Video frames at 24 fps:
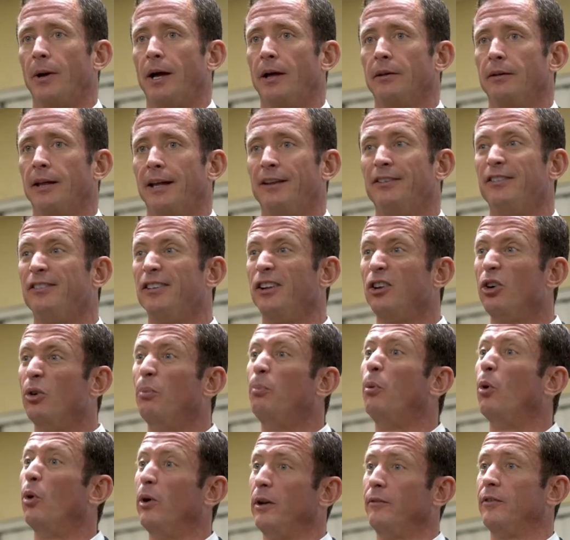about a single
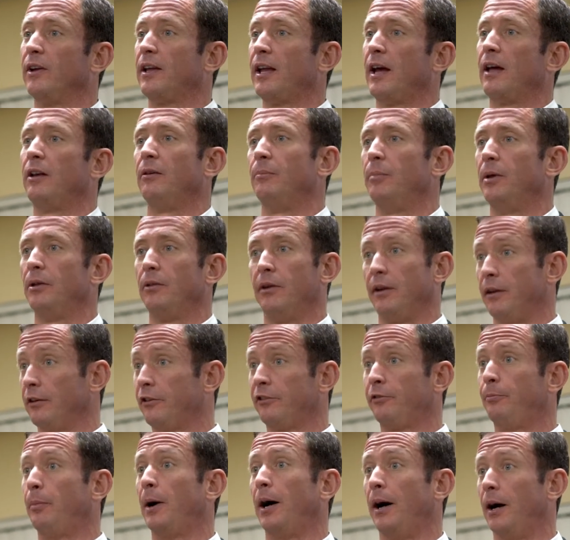point of accountability, a
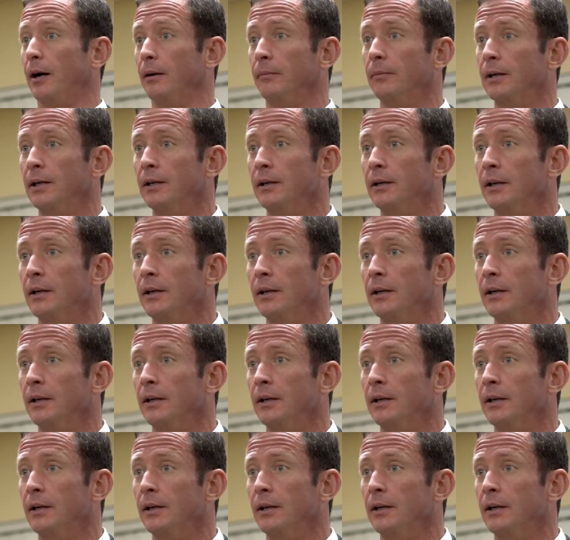SPA.